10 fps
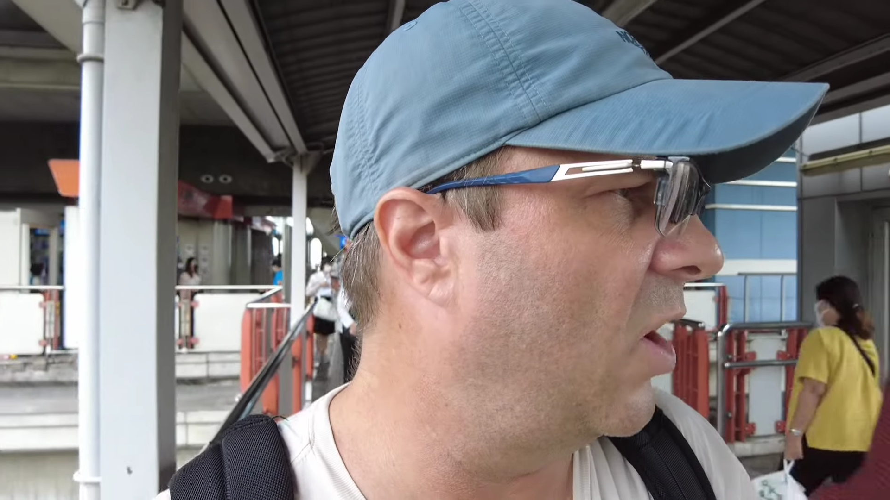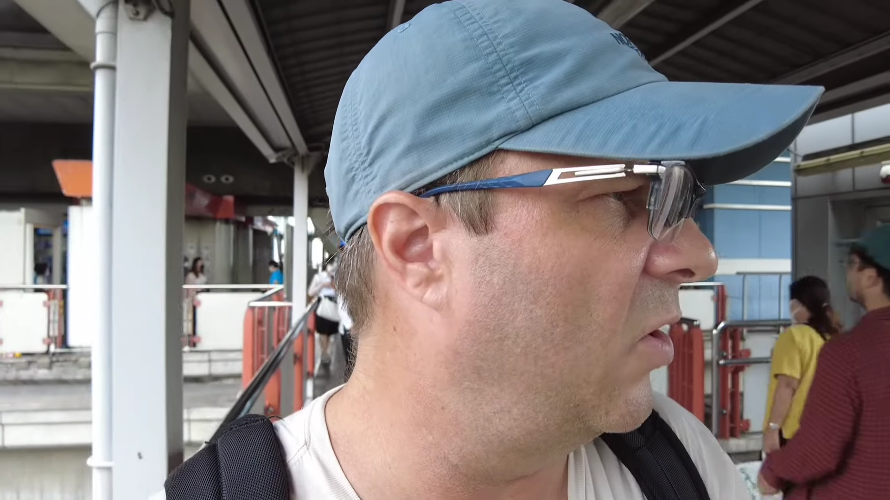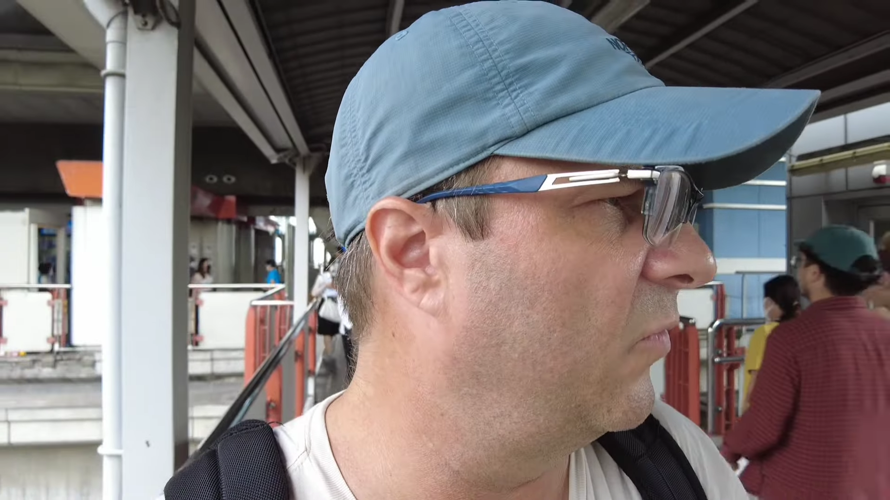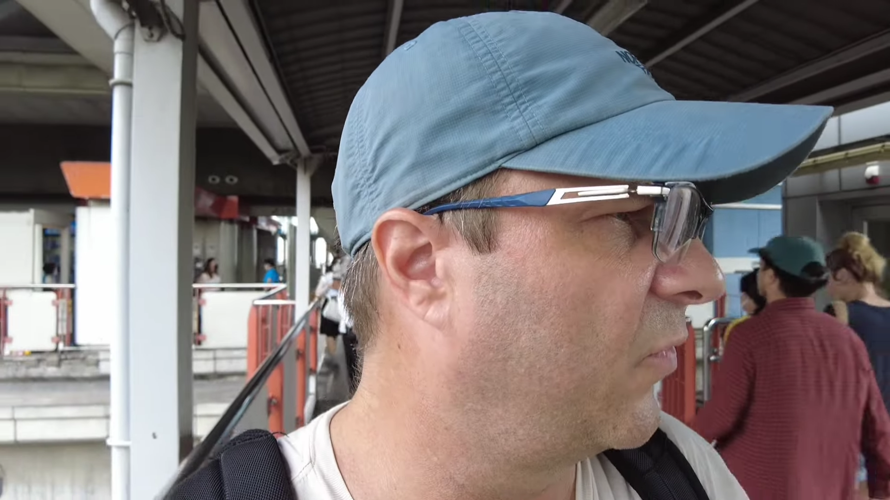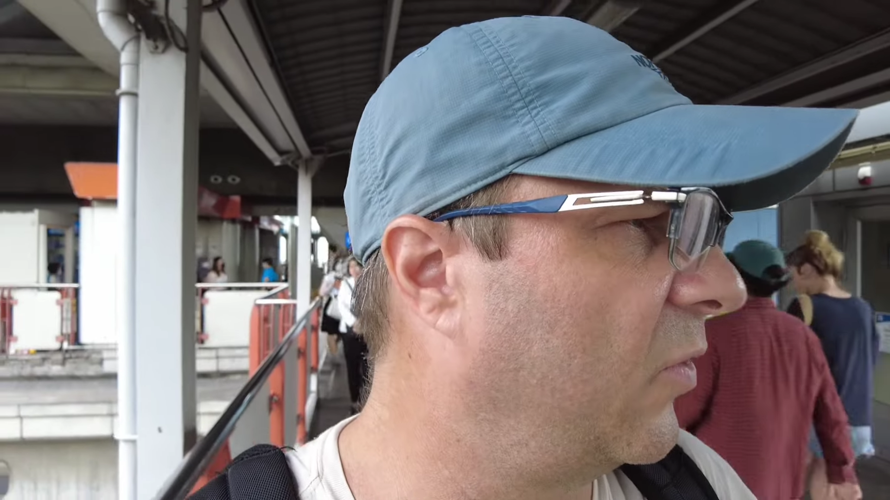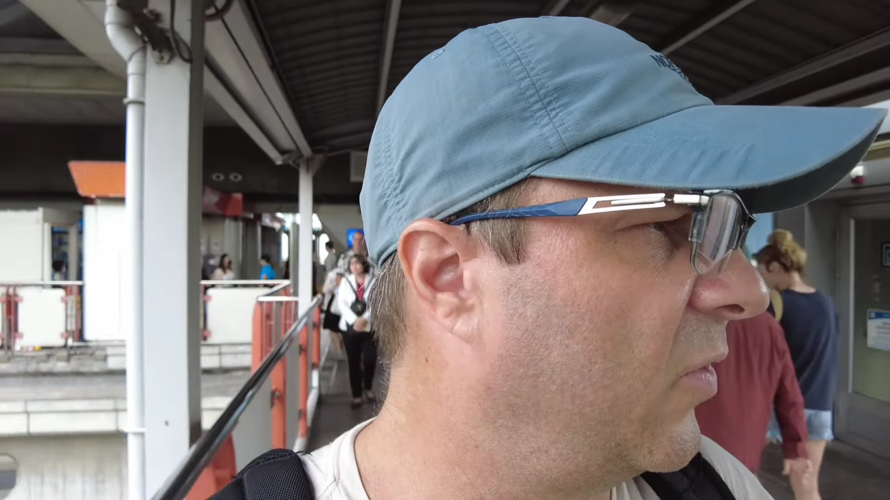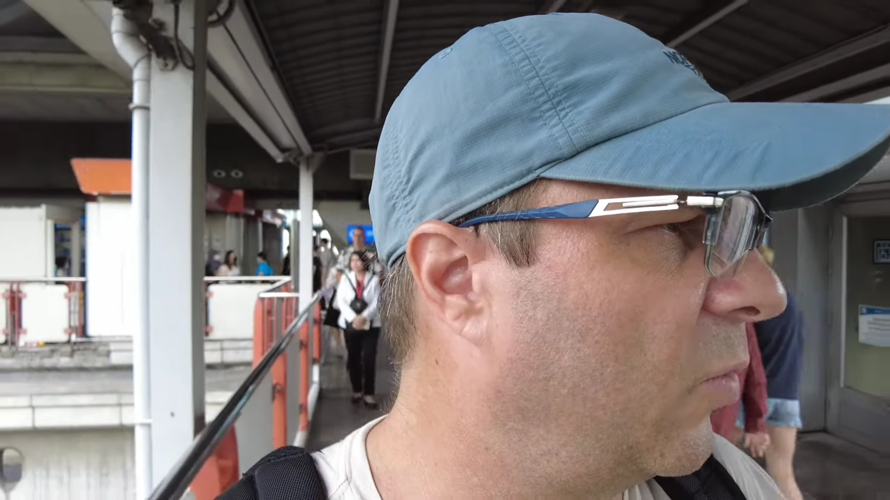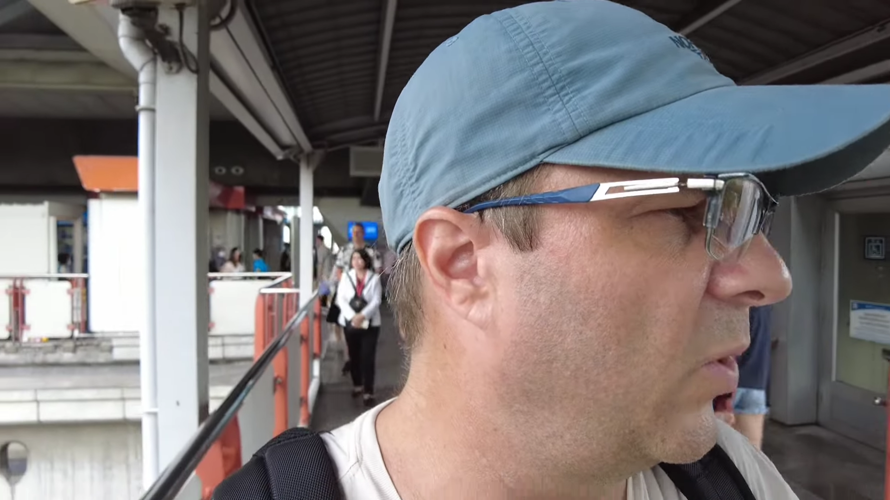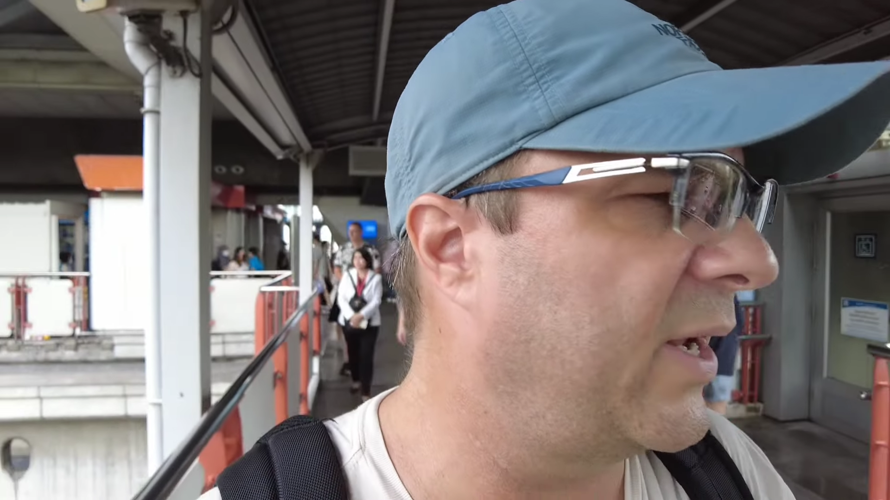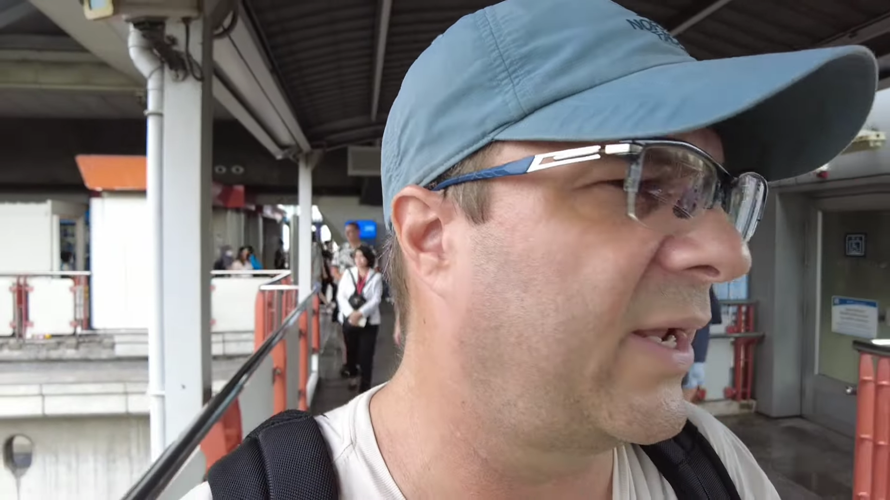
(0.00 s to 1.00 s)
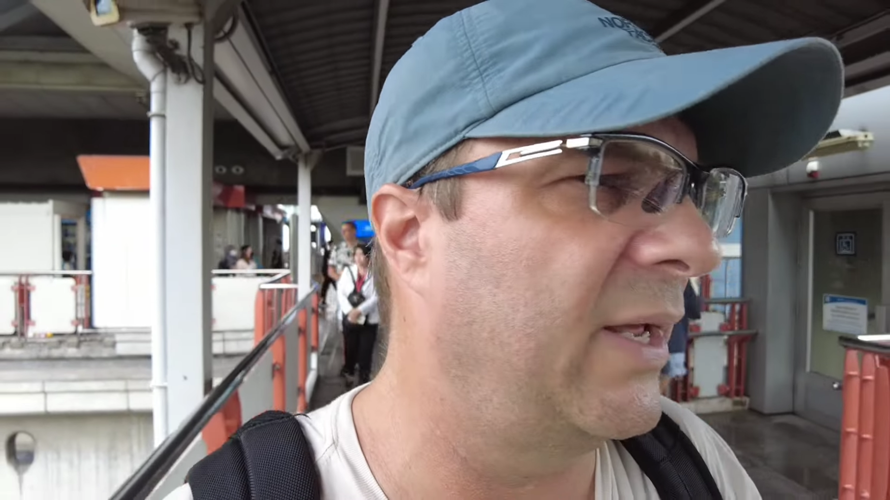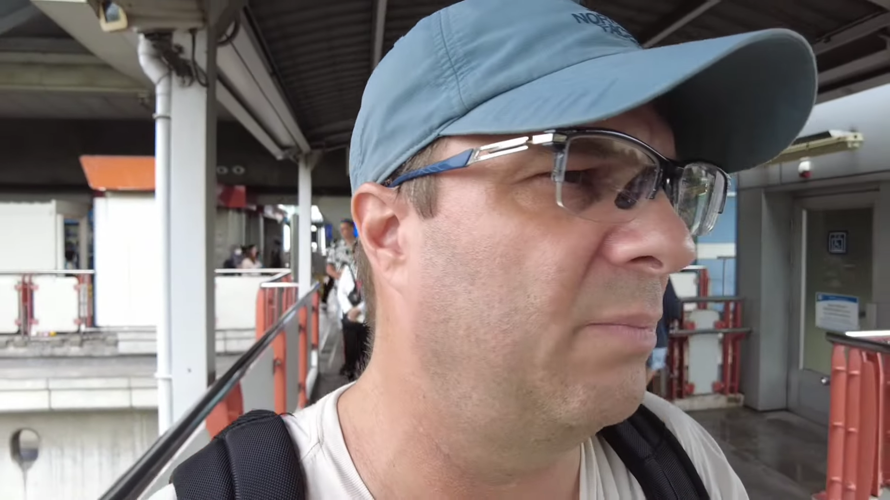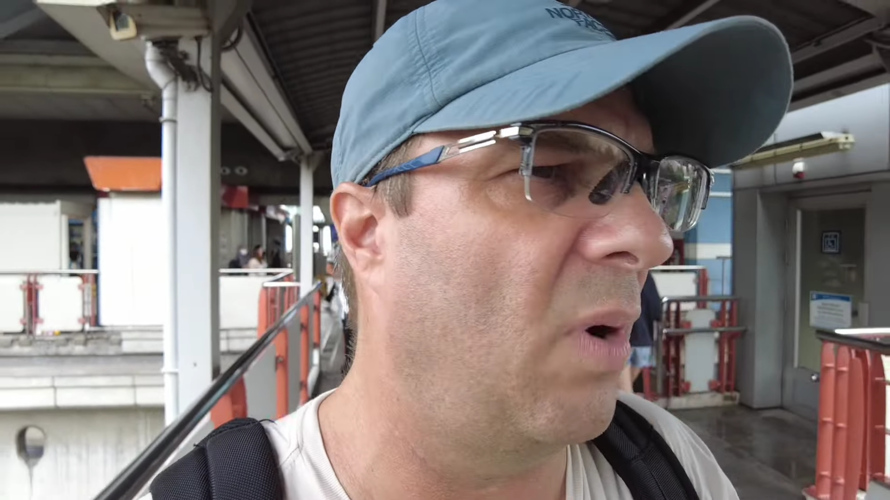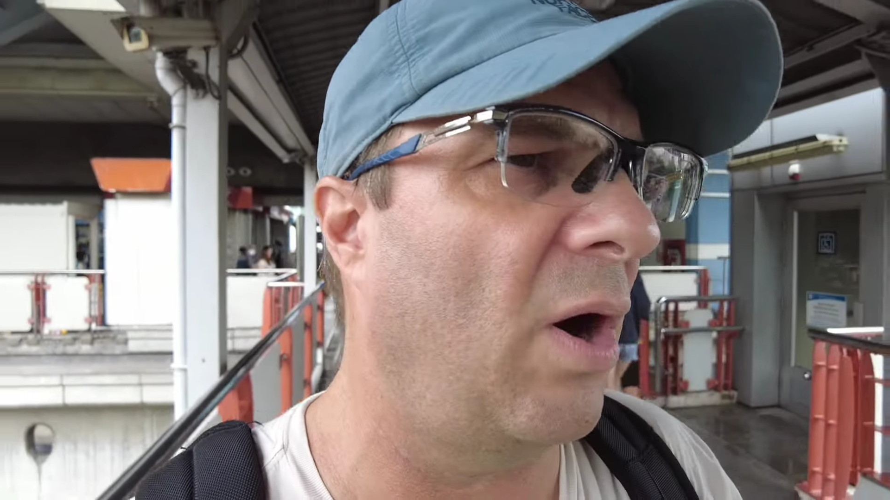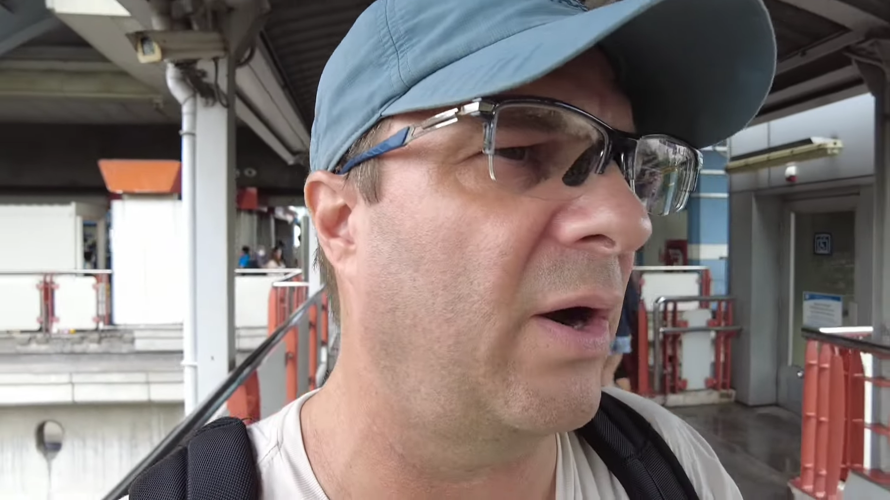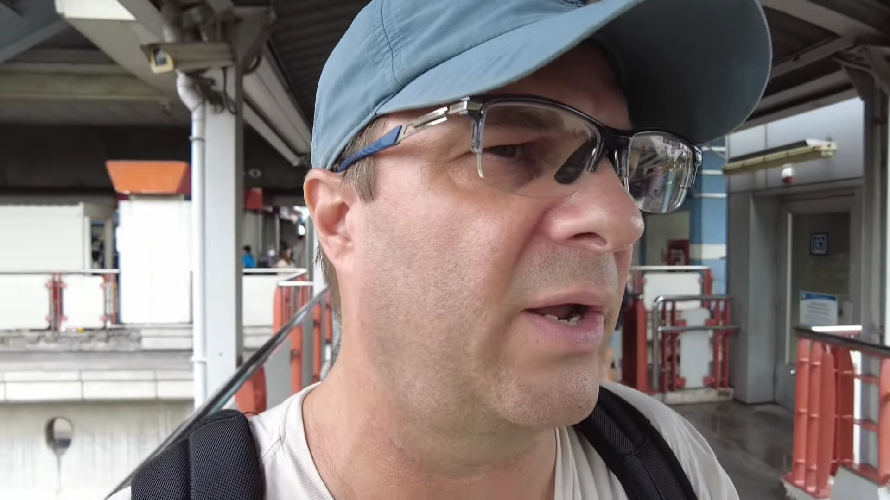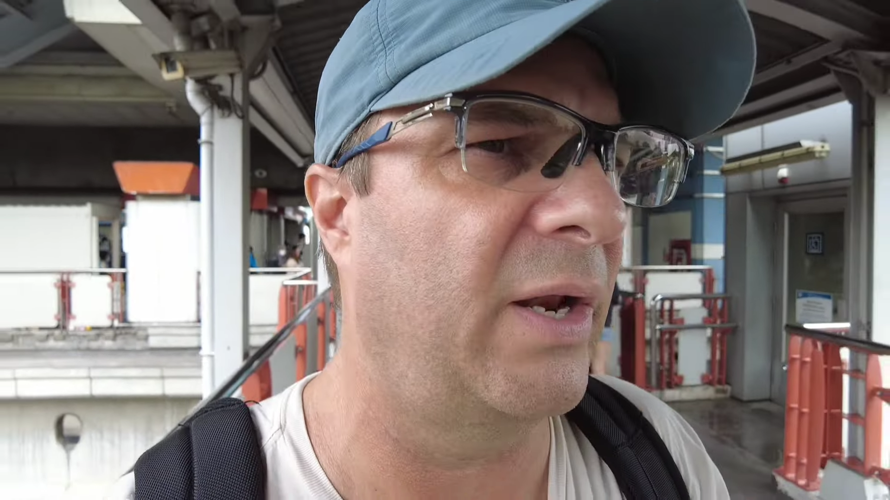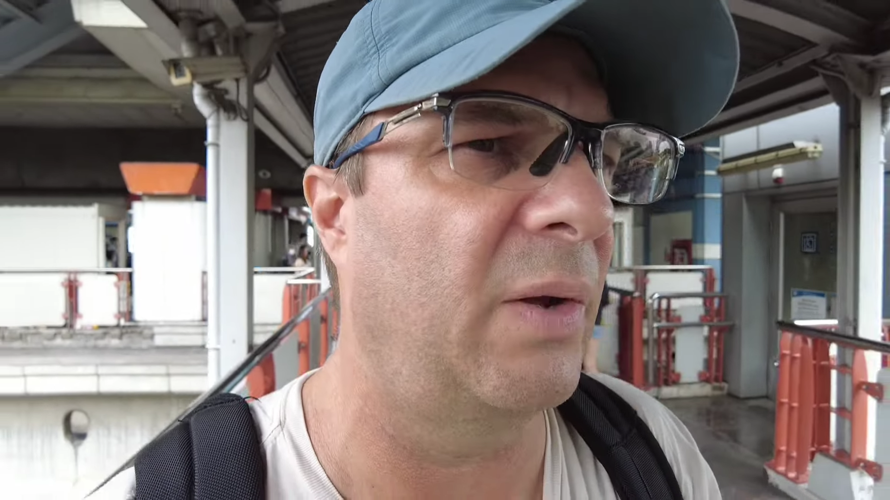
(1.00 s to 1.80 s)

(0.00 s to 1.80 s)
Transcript: known for the weekend market.